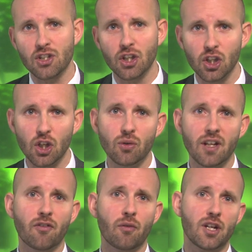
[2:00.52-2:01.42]
is the new
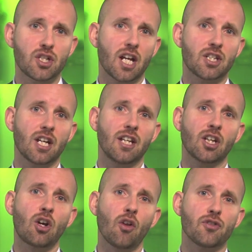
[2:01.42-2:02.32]
differentiator in the
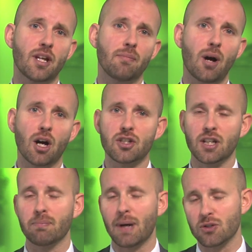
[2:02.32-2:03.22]
content
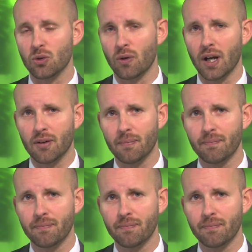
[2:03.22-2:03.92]
marketing battleground.